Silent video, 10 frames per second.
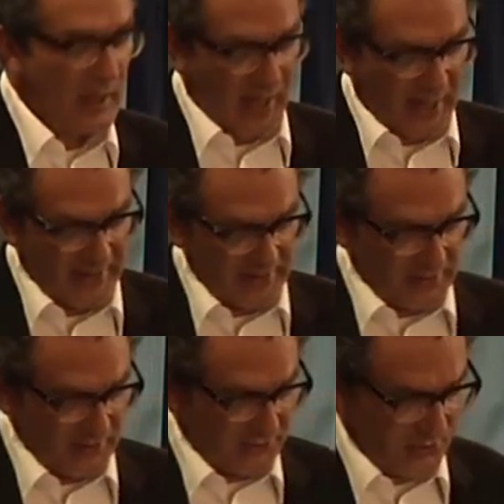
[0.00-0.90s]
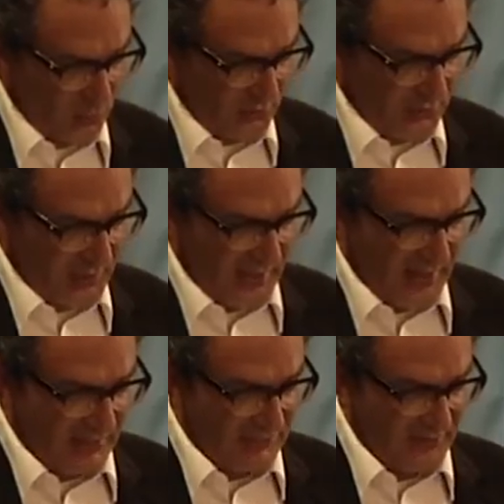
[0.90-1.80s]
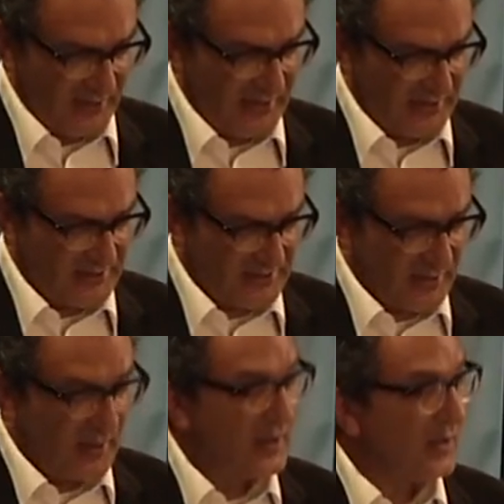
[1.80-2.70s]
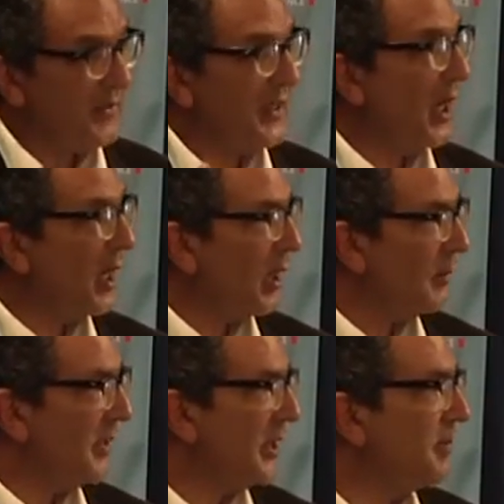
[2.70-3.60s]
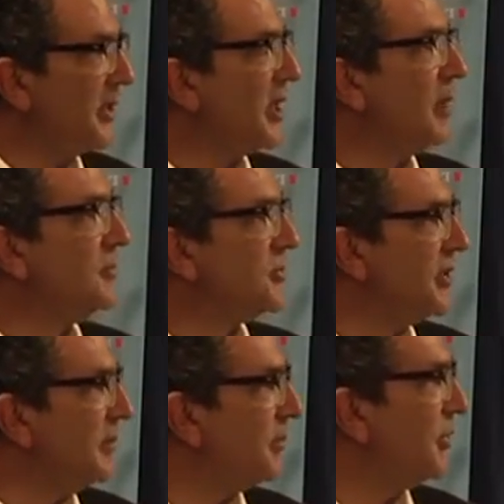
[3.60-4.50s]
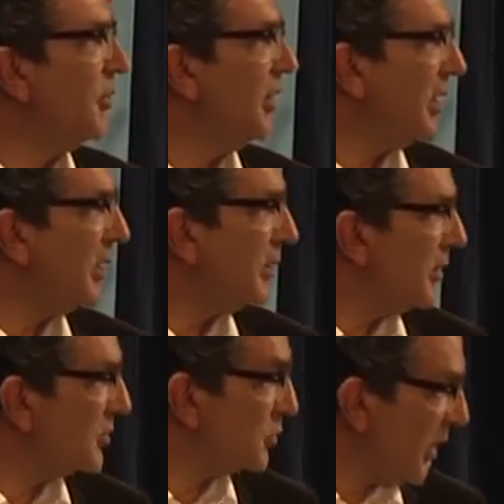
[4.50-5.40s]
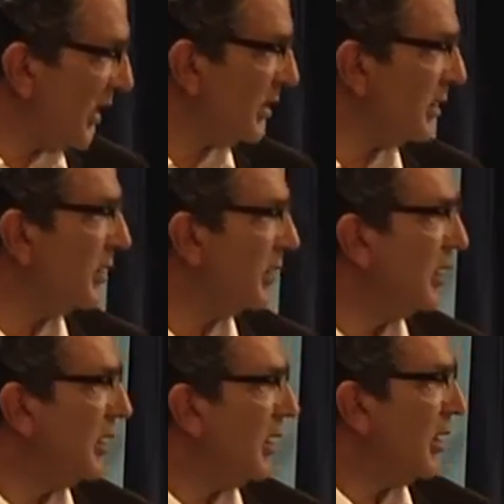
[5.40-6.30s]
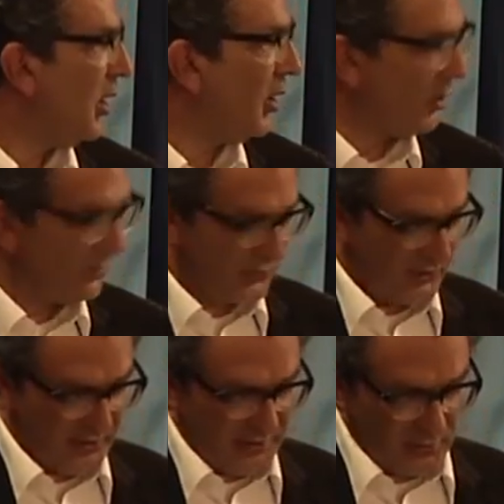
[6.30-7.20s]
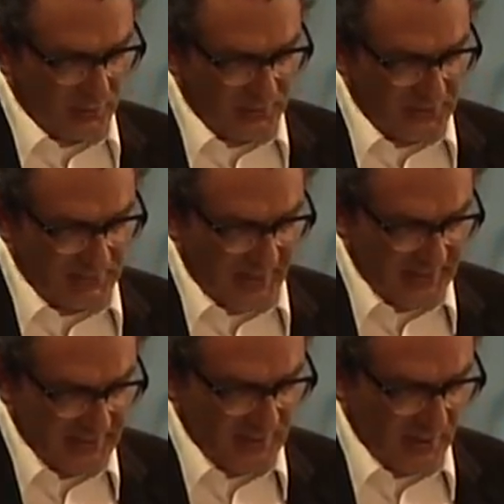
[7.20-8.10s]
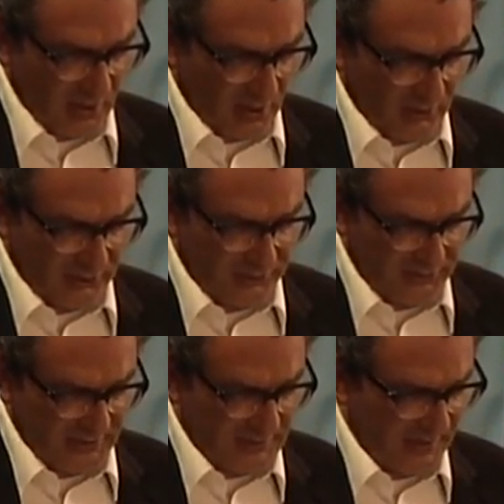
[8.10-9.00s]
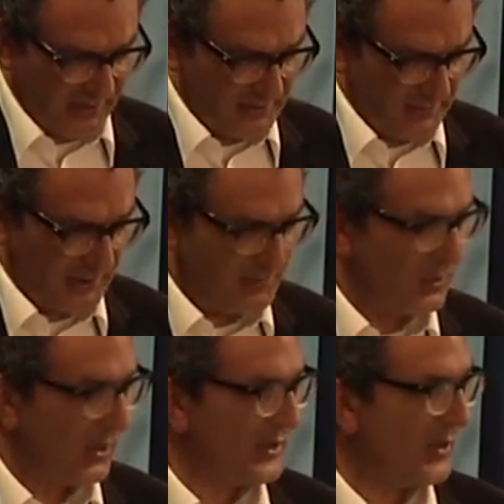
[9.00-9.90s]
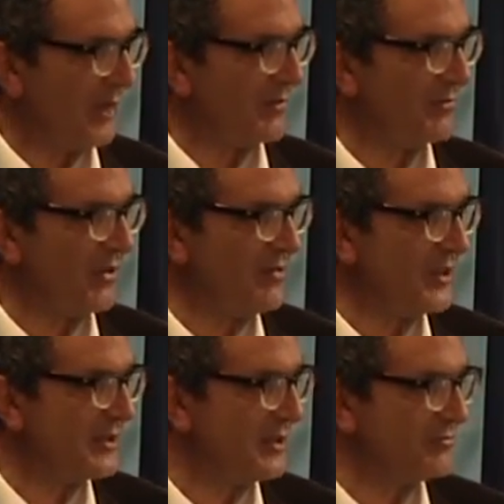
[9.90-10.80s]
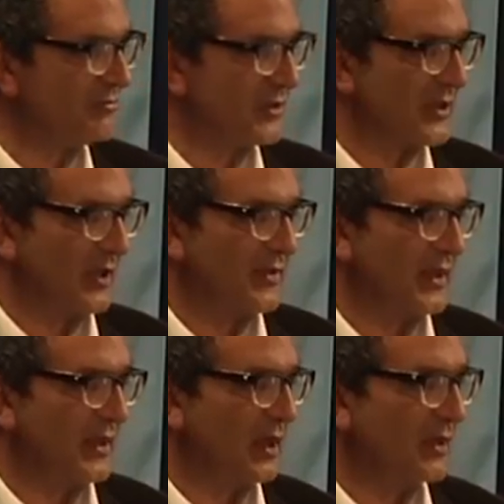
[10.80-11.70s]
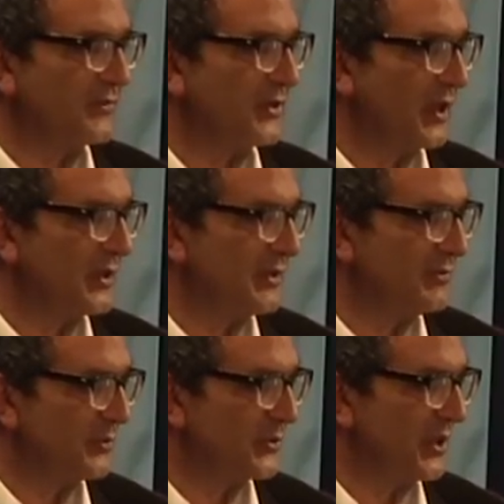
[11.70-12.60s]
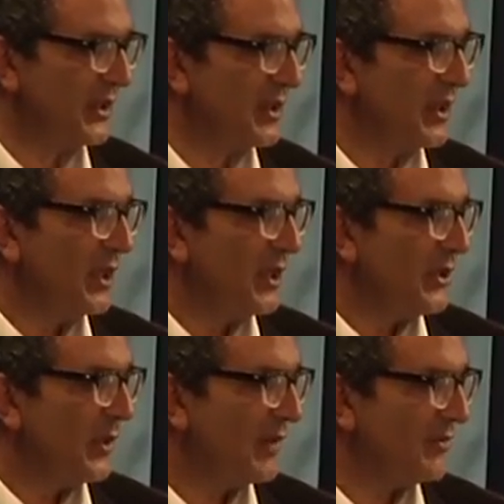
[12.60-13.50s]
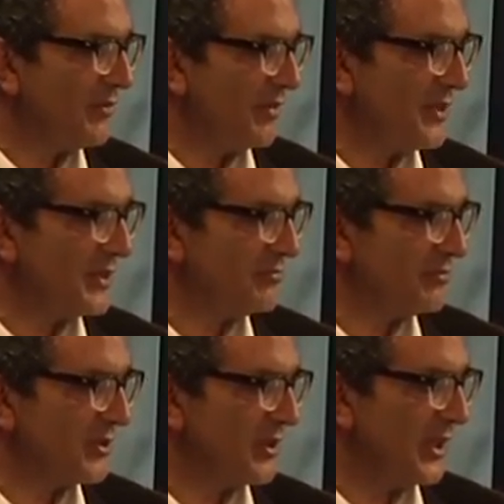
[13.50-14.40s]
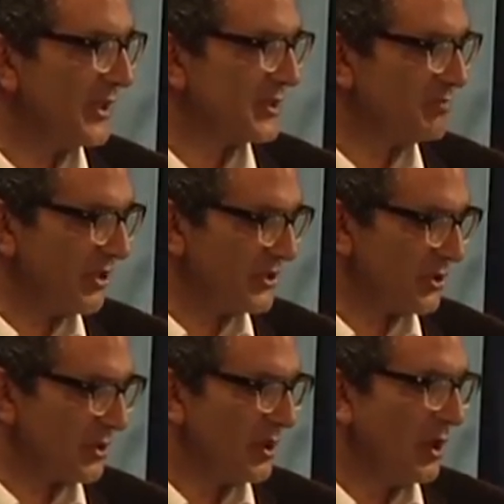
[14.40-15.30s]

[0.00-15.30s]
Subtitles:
And so what you have is the army becomes an employer as well of an enormous mass of displaced people, and you have a very different, I think, after 1914, you have a very different expression